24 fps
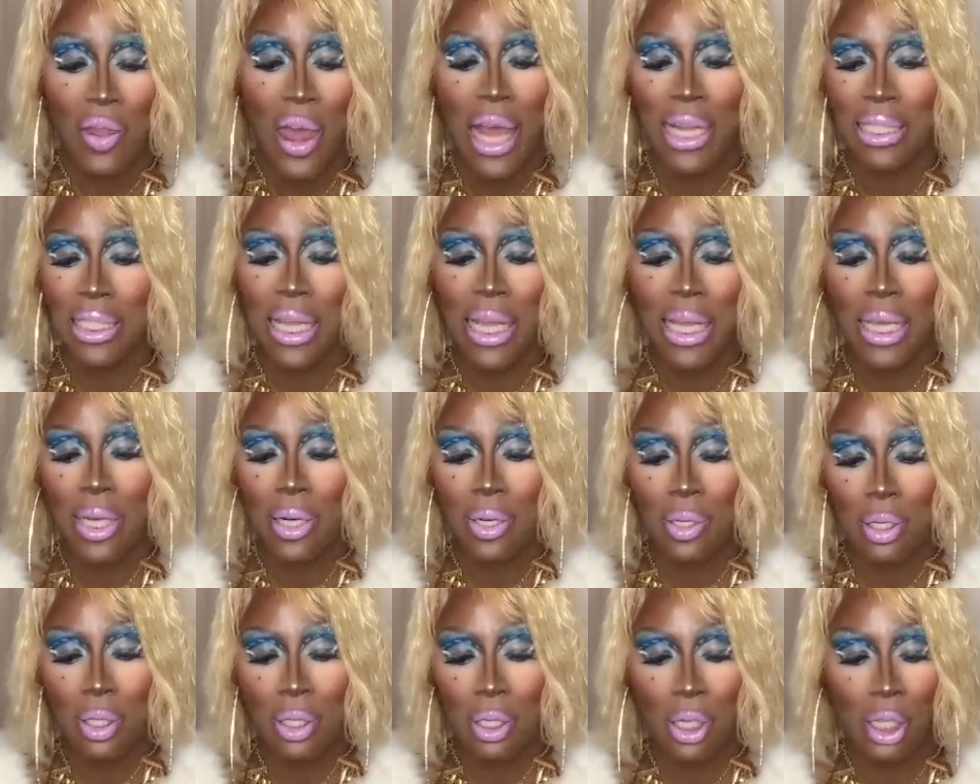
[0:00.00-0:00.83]
That's
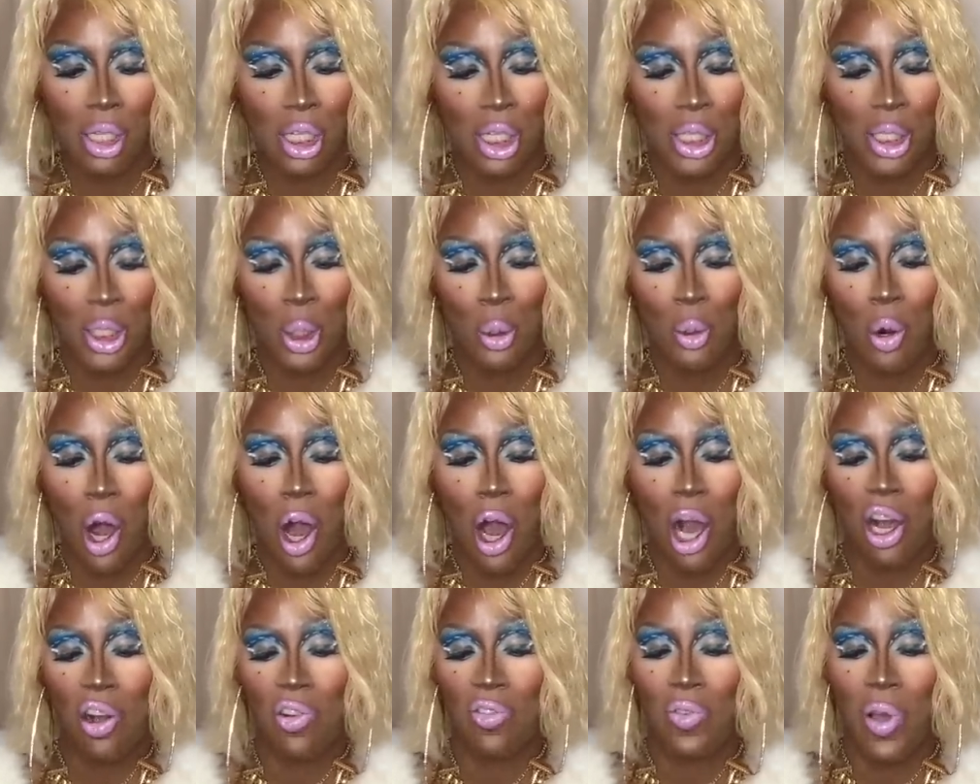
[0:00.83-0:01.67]
it. You
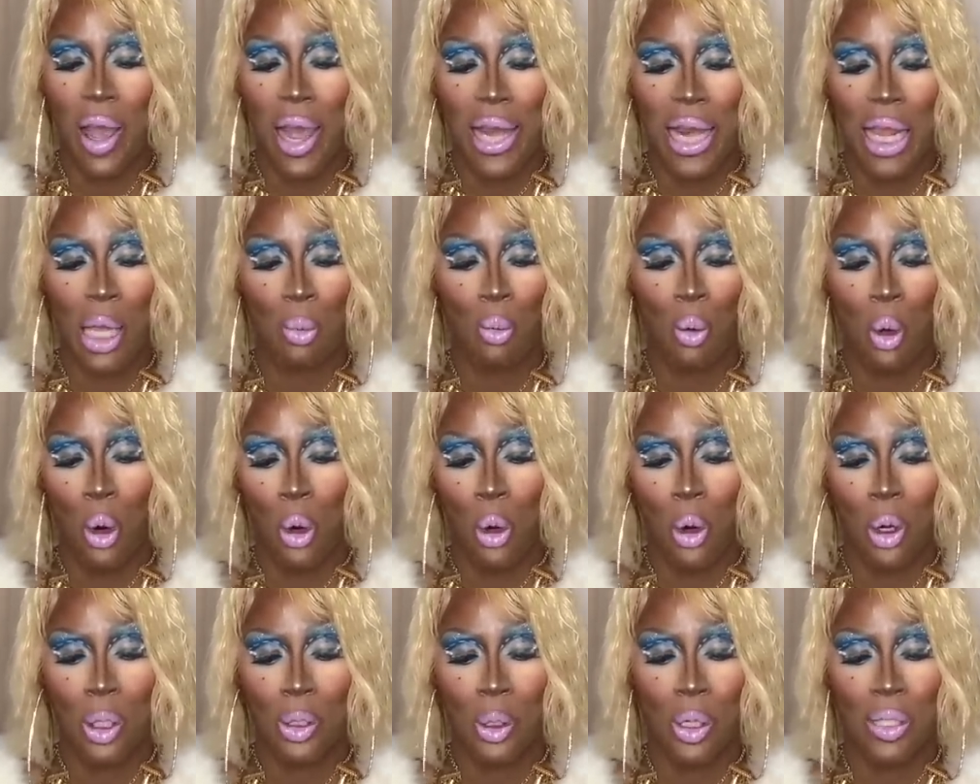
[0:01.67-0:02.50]
aren't fighting
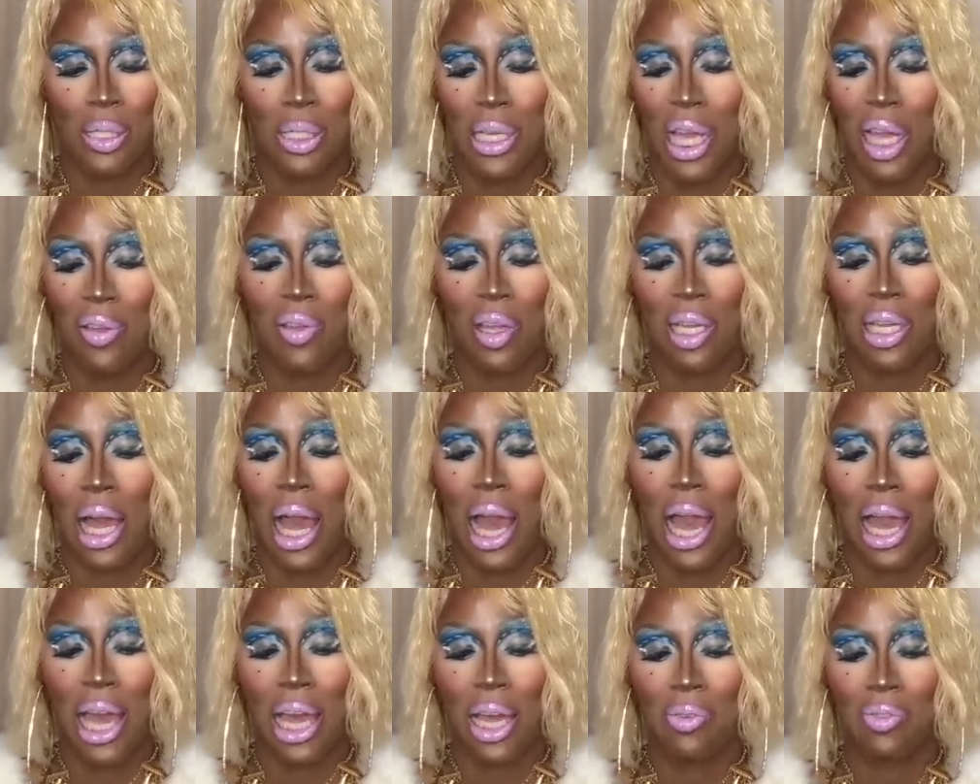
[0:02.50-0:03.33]
wars or saving
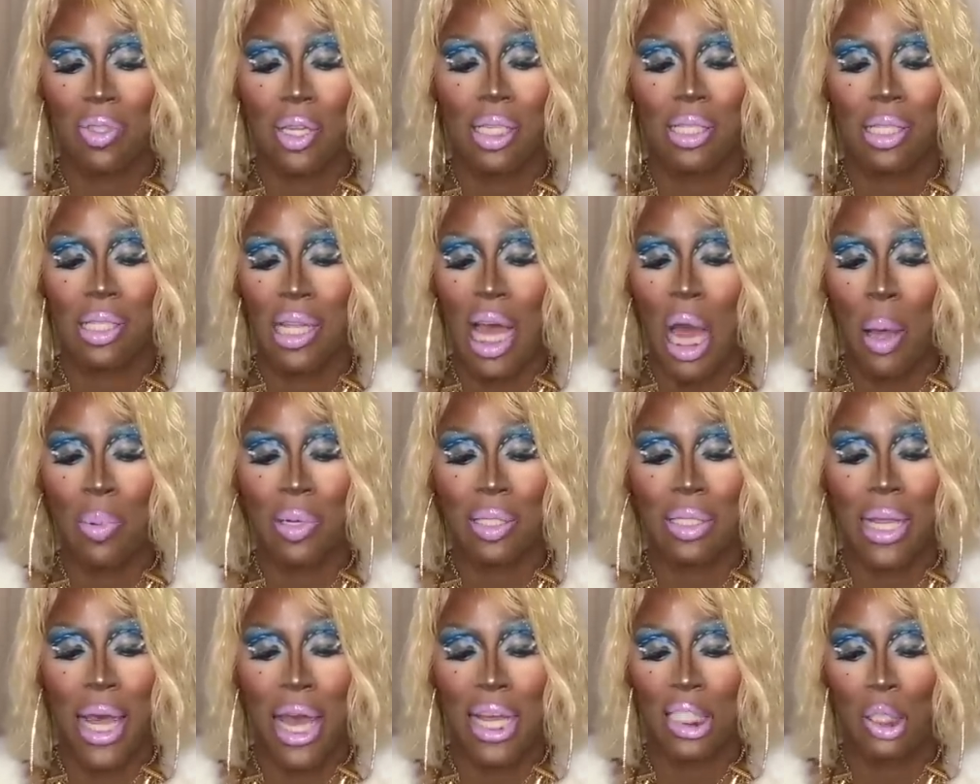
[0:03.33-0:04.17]
lives.
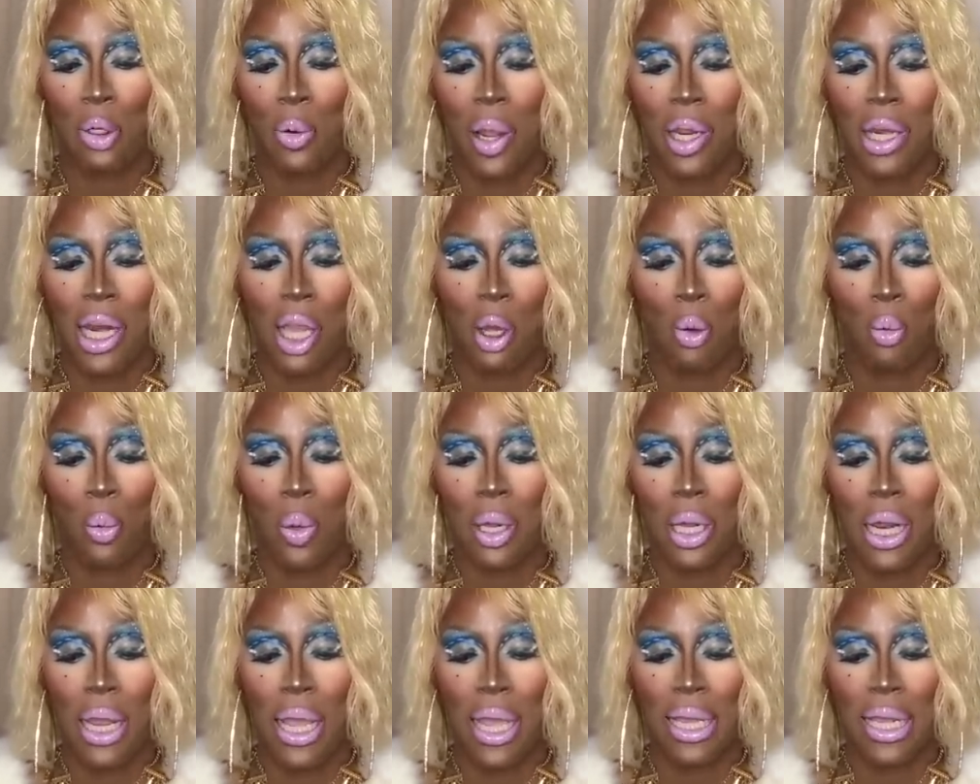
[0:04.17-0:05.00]
Stop exaggerating
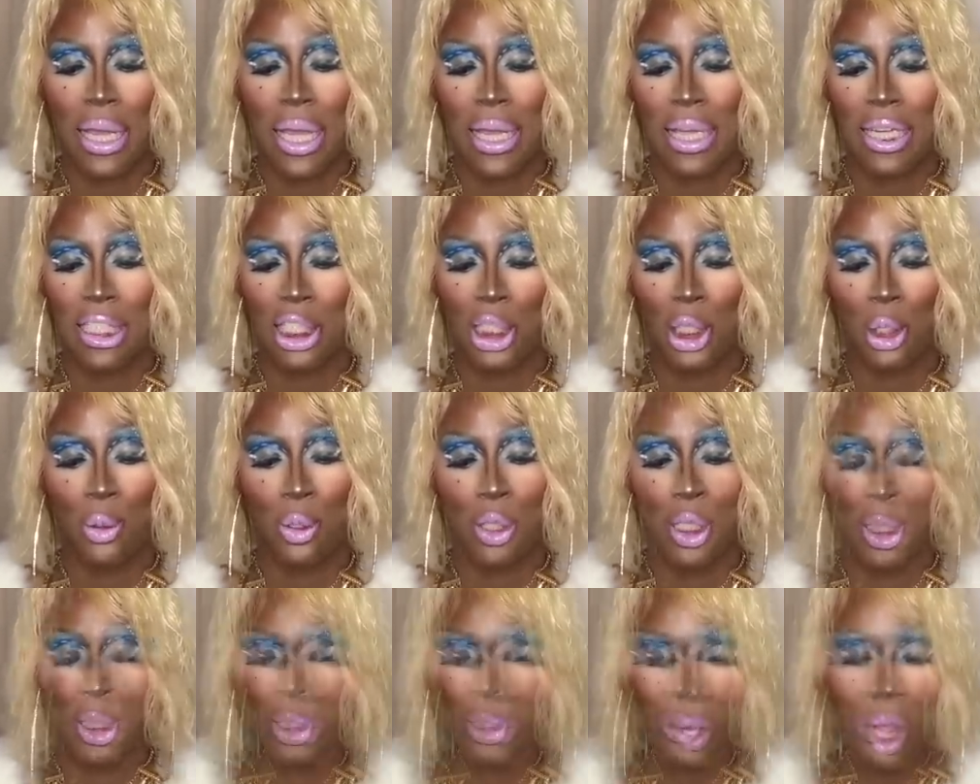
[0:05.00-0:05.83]
what it is you
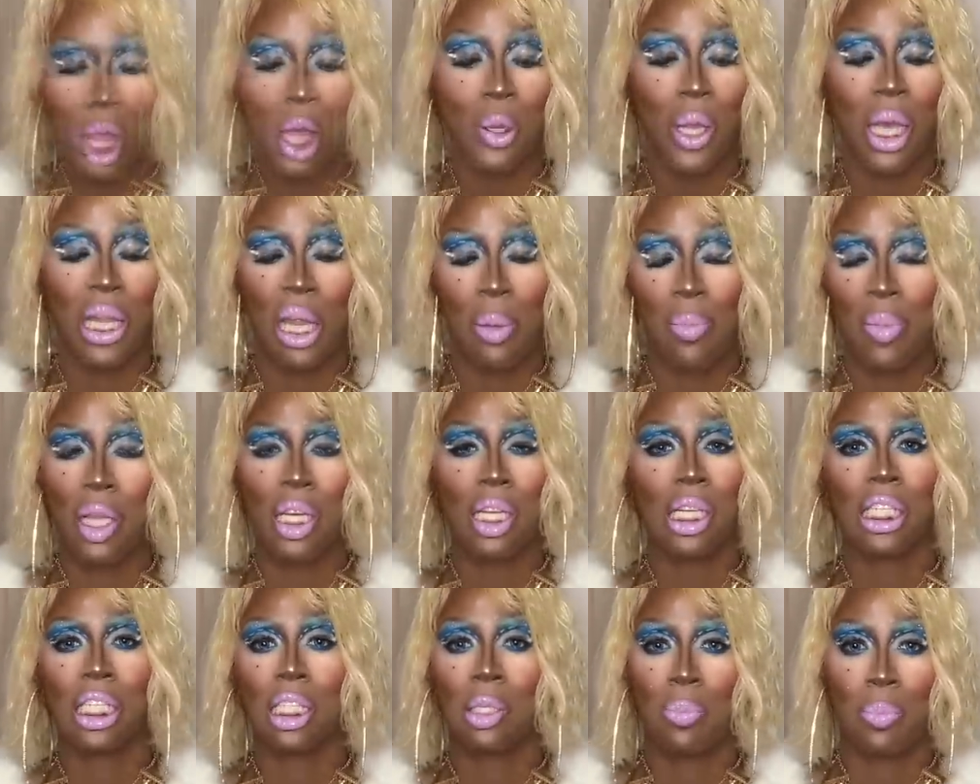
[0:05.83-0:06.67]
do. Okay, let
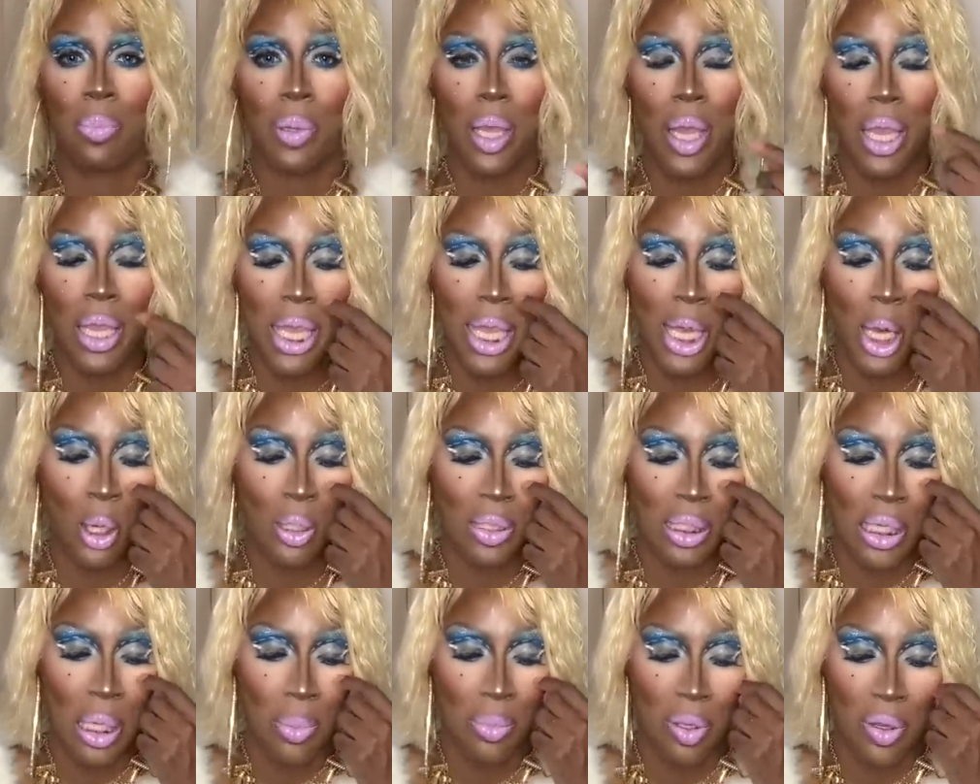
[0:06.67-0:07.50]
me just piggy
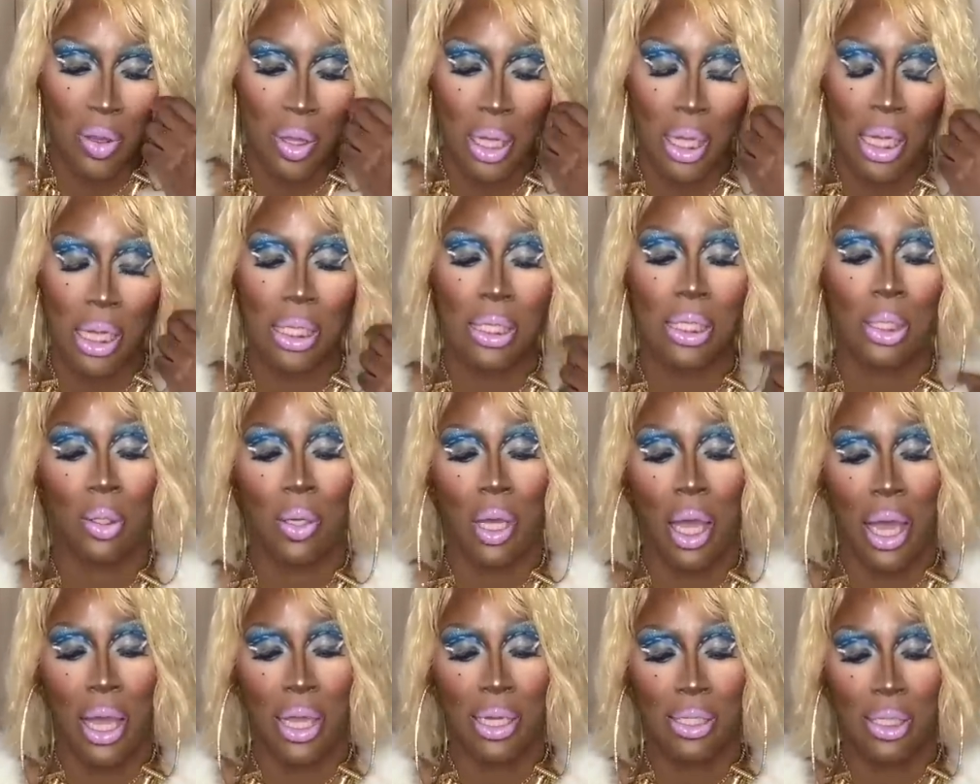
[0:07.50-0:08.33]
on some of this.
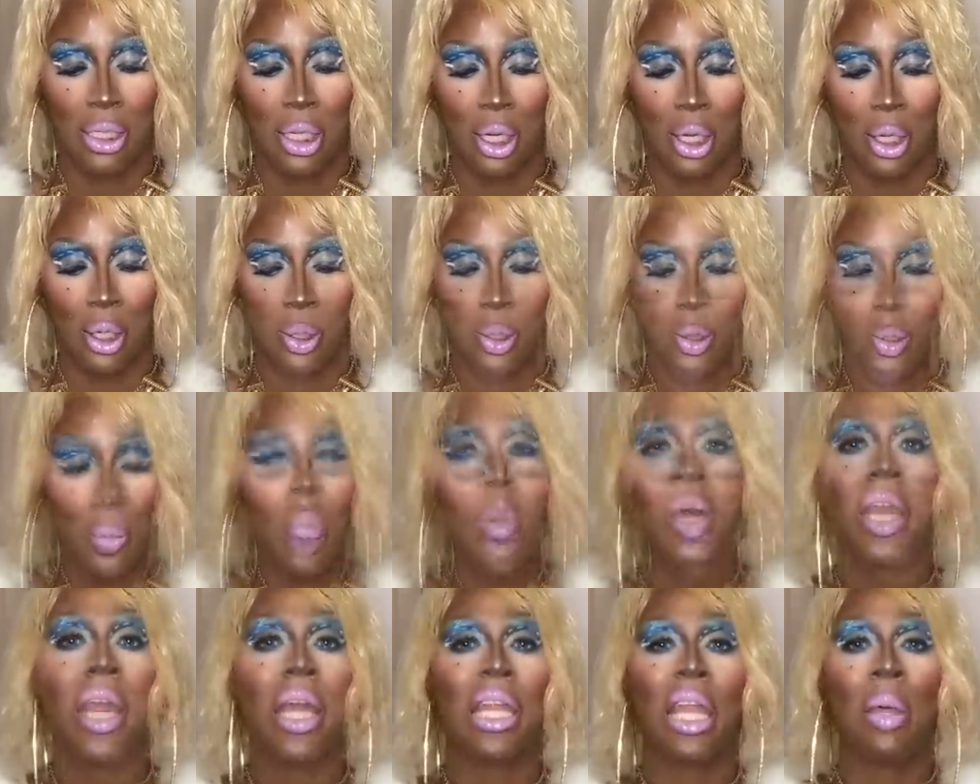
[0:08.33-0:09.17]
Okay,
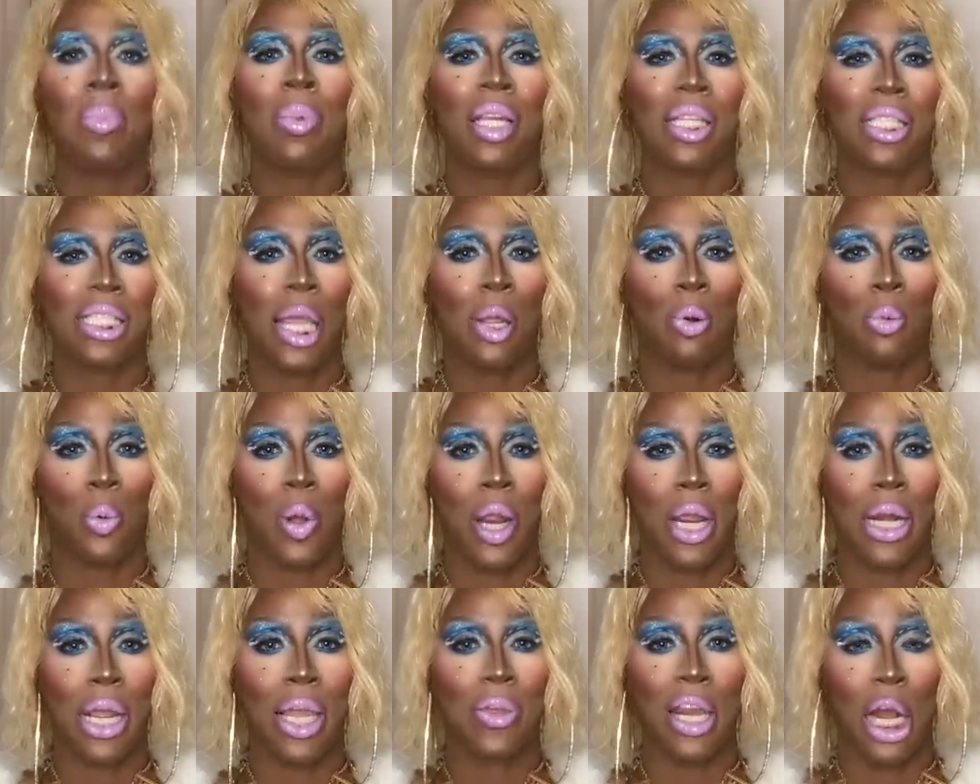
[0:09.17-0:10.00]
so let me just keep
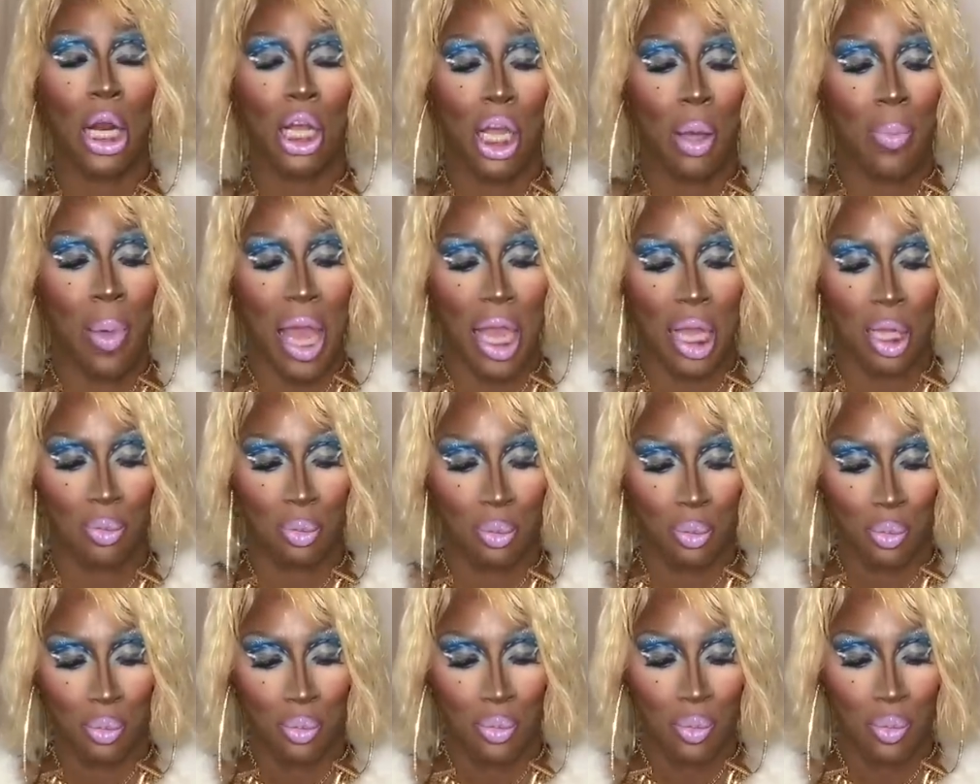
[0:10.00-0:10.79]
reading and then I'll come back.